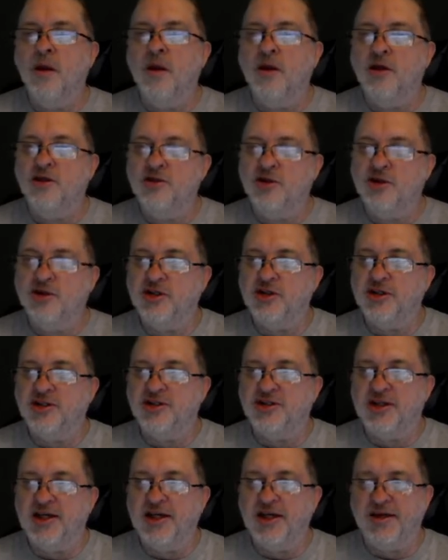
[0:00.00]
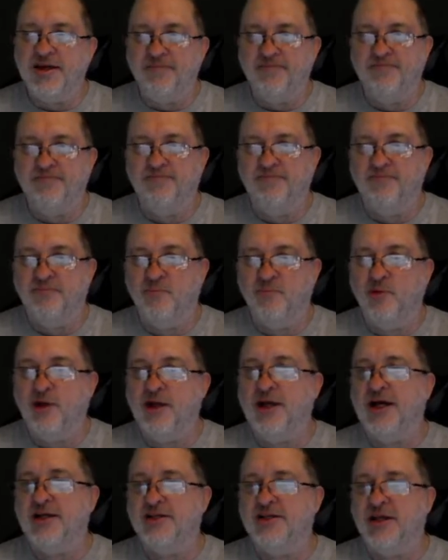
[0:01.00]
So as you can see, we
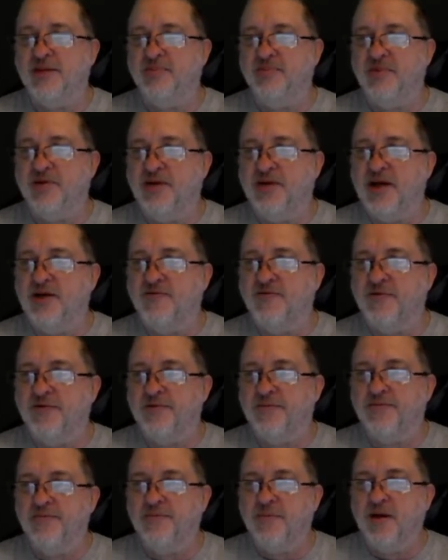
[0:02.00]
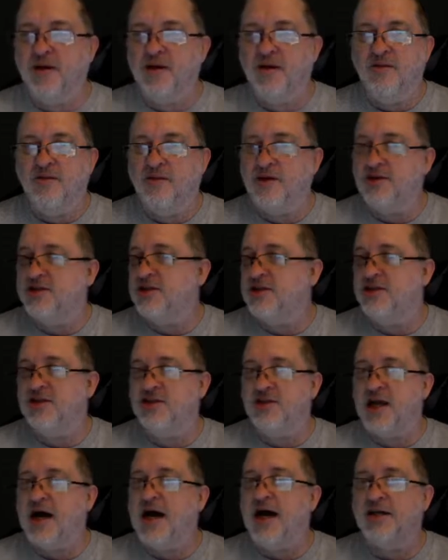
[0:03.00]
got something different. This is
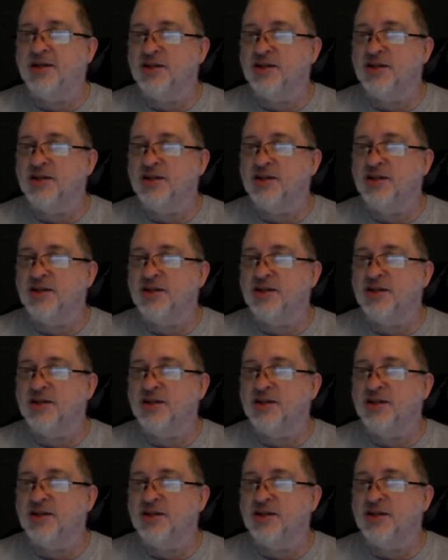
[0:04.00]
not